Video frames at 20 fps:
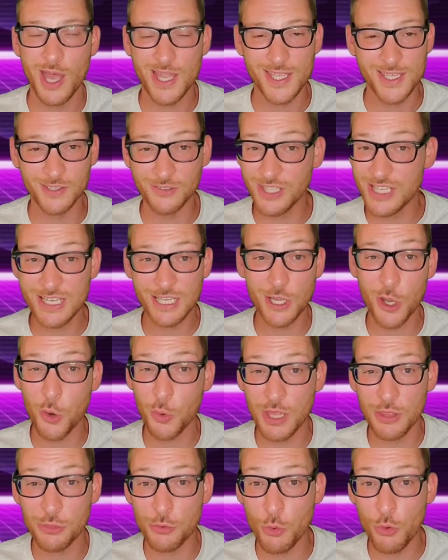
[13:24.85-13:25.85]
you'll need to go
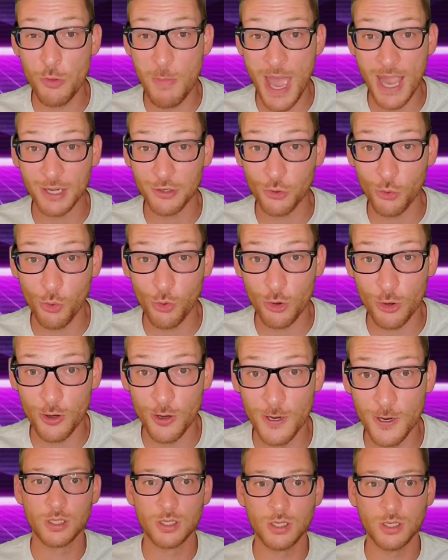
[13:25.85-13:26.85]
in through the back door.
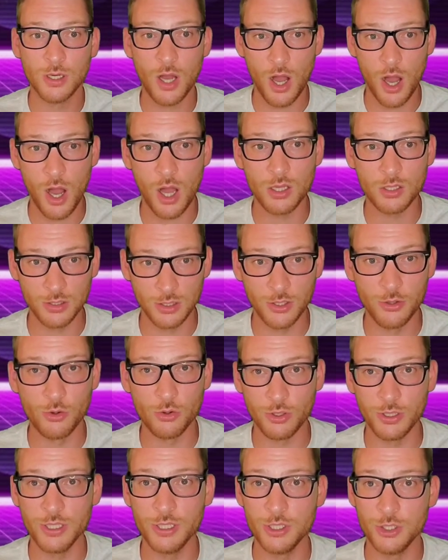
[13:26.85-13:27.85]

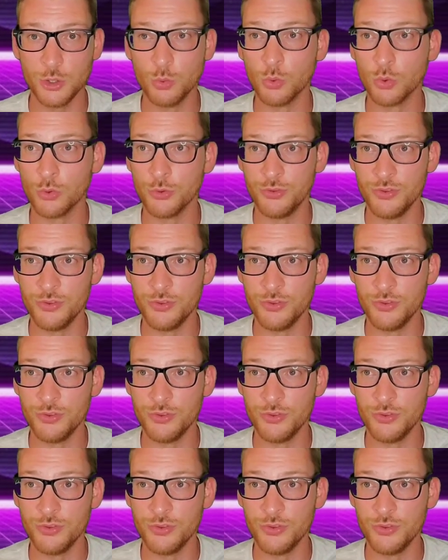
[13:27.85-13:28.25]
Literally, you will